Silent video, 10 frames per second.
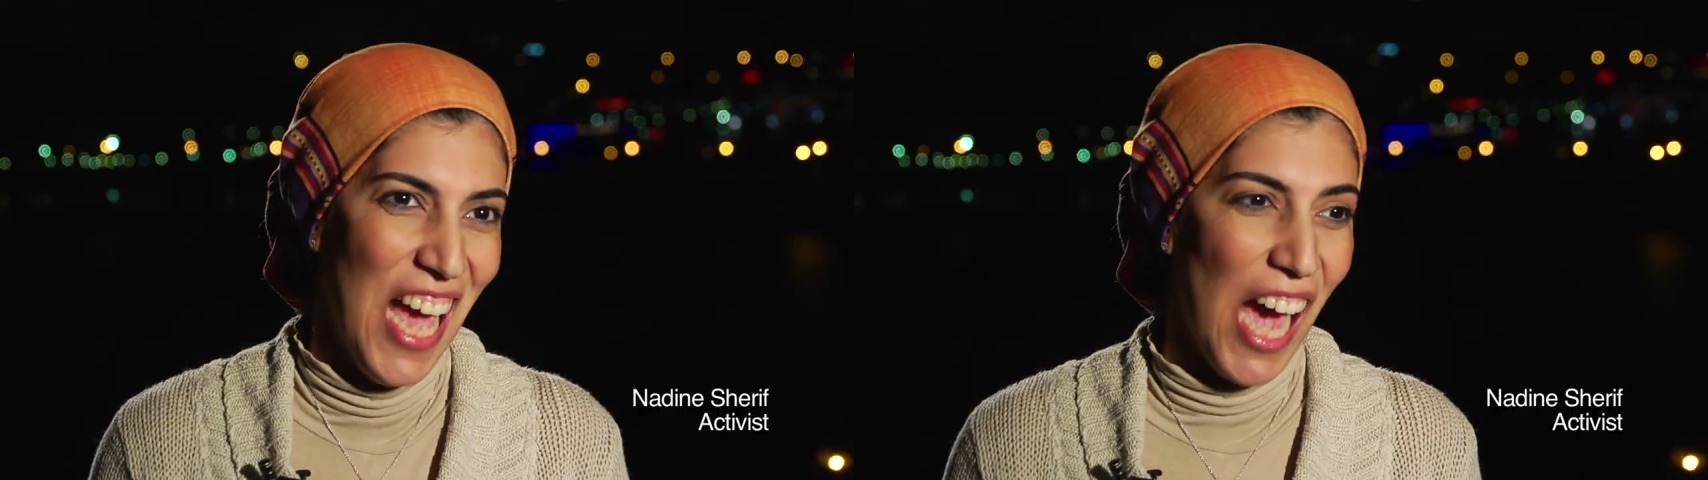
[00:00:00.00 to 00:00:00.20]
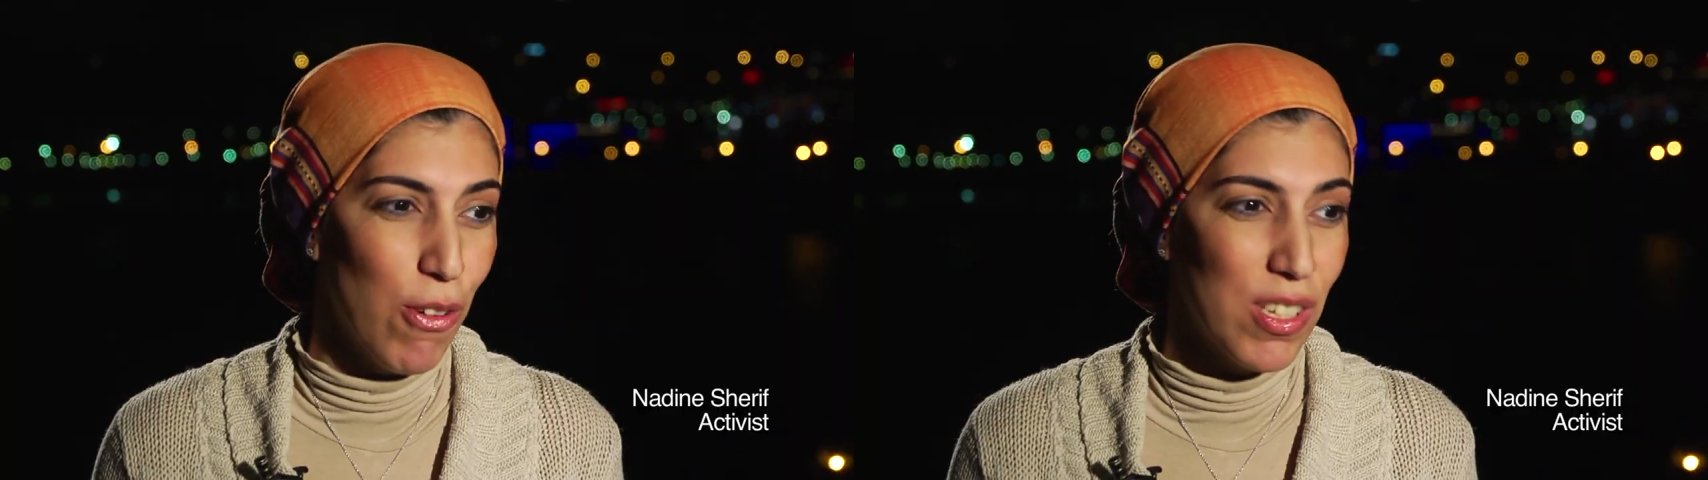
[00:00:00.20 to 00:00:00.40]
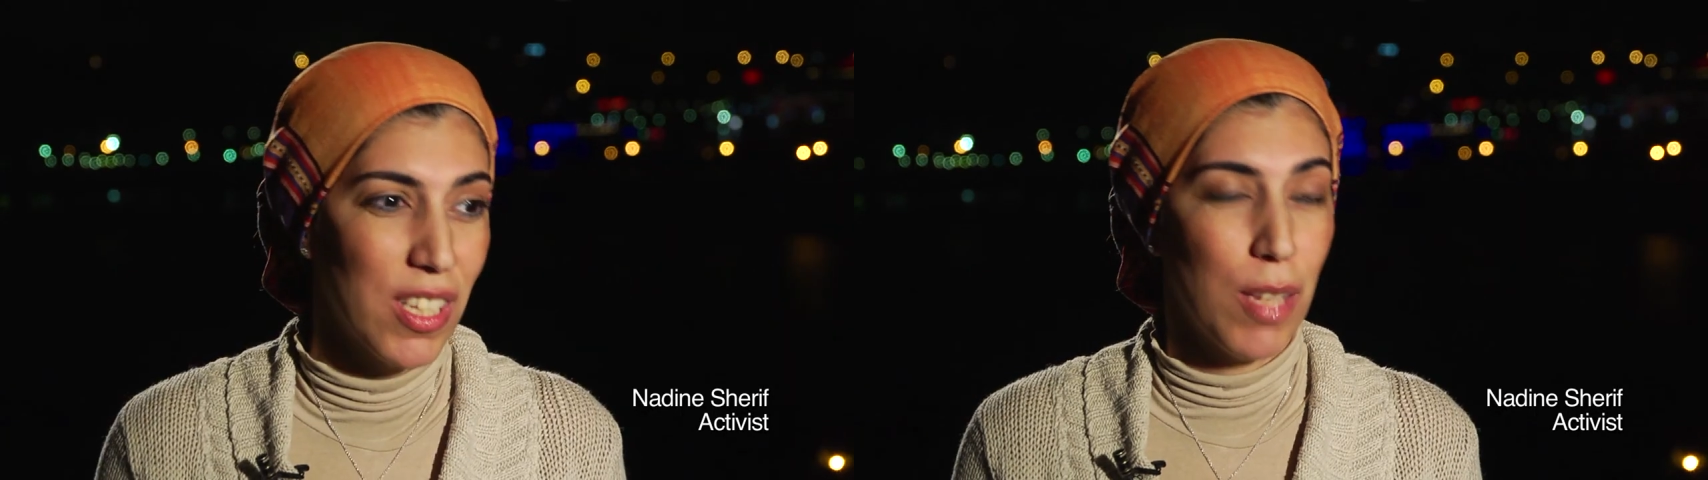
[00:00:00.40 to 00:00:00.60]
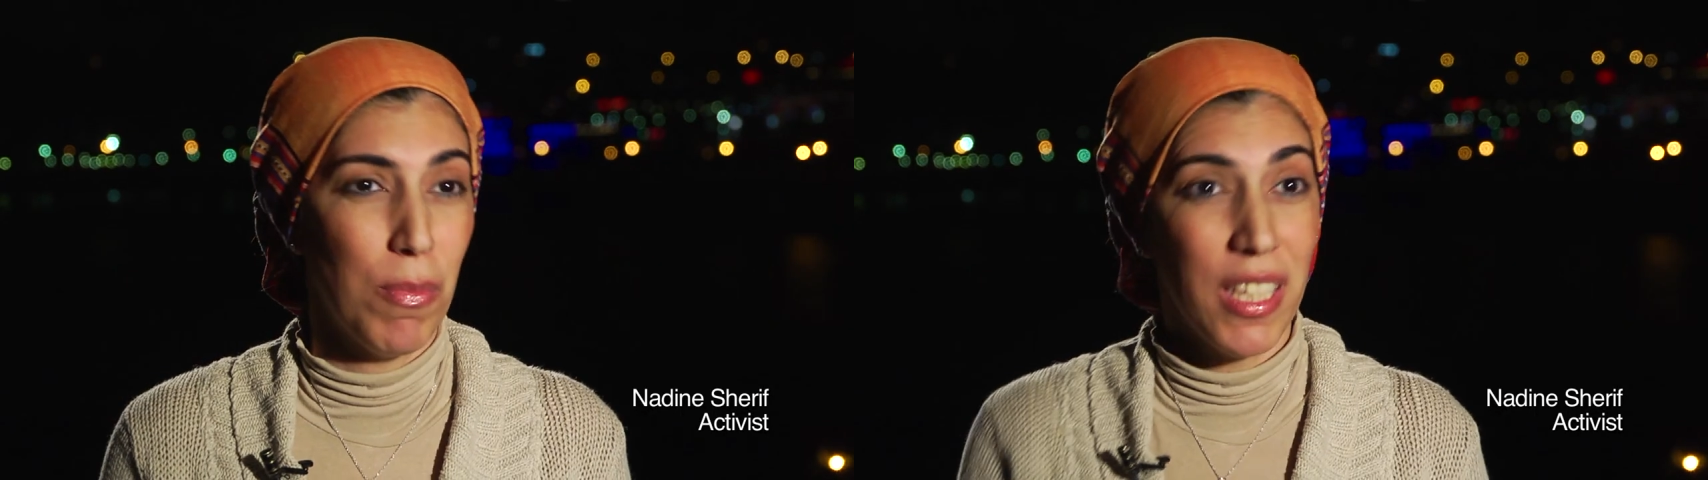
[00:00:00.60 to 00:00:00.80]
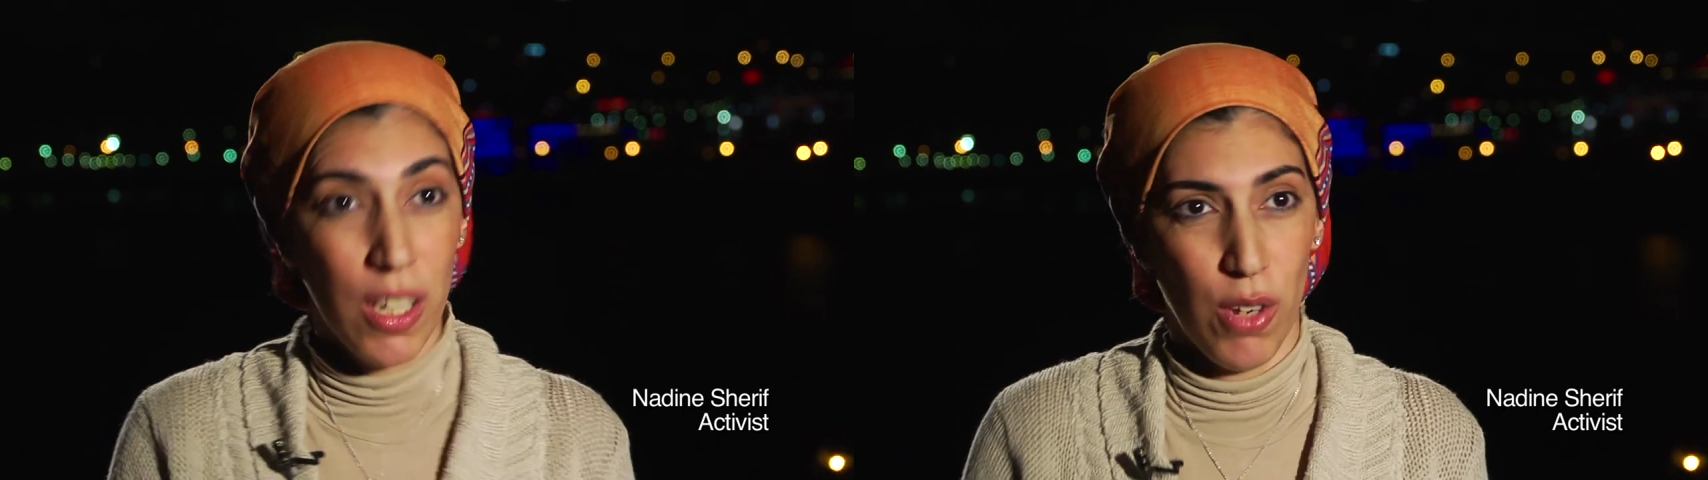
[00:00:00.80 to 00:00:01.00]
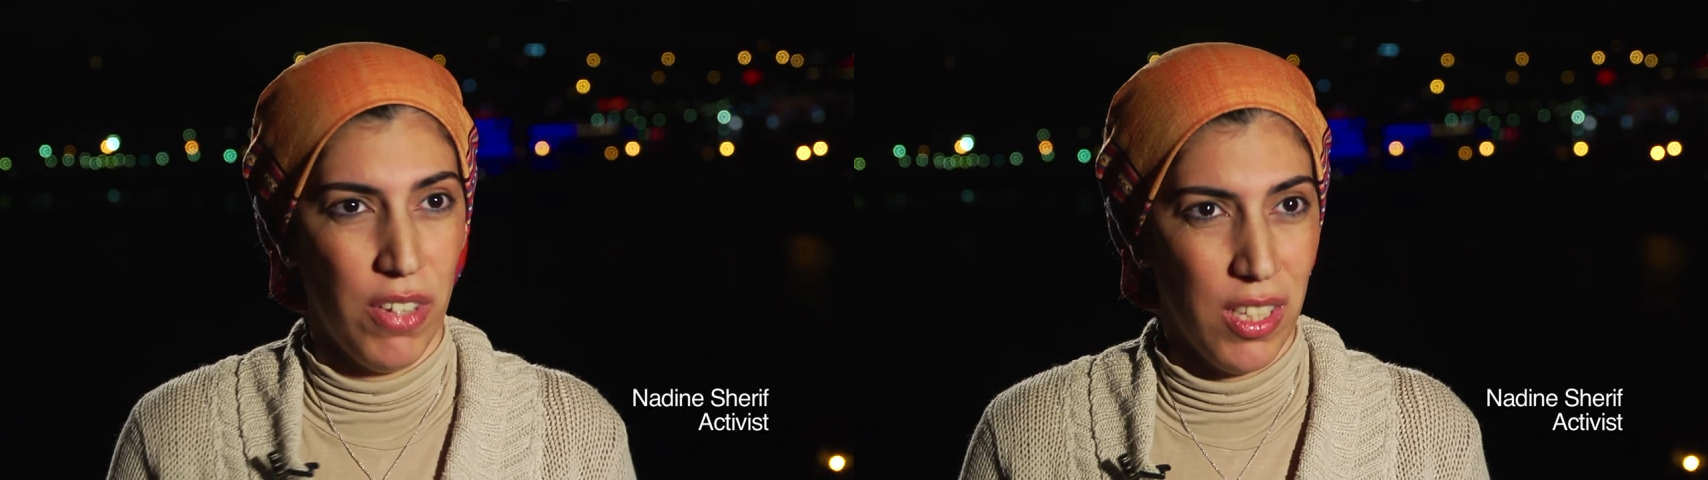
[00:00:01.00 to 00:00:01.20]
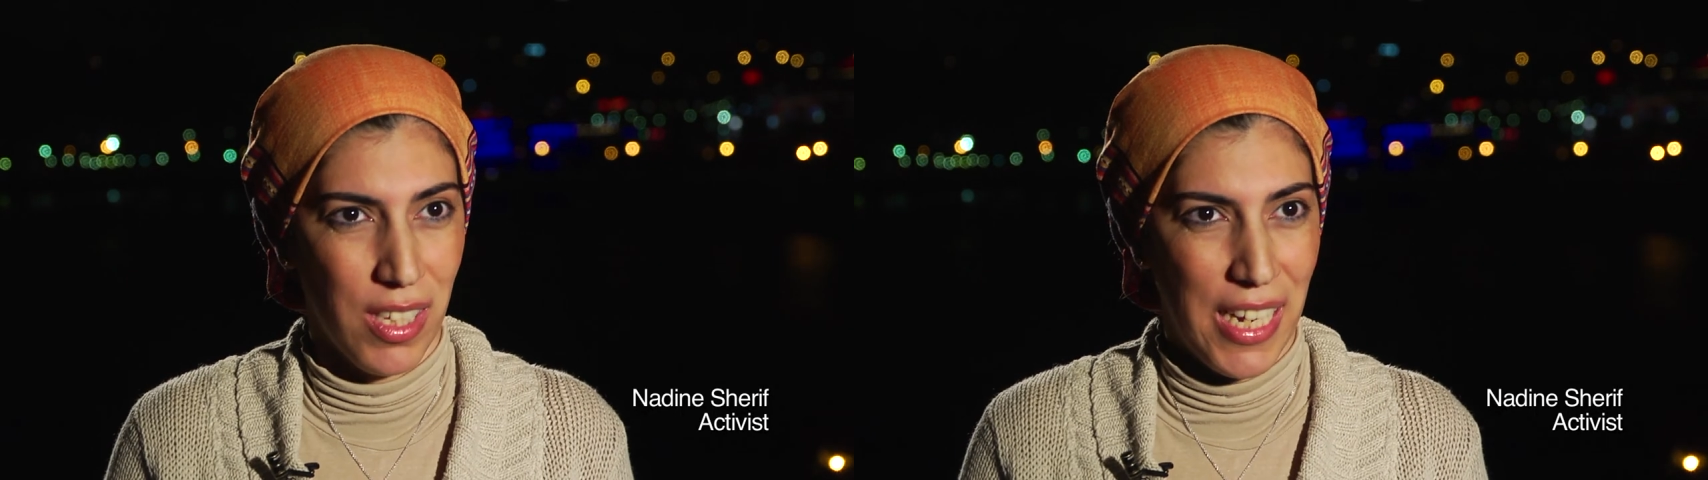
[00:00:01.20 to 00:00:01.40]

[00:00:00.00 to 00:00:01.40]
I was in the middle of it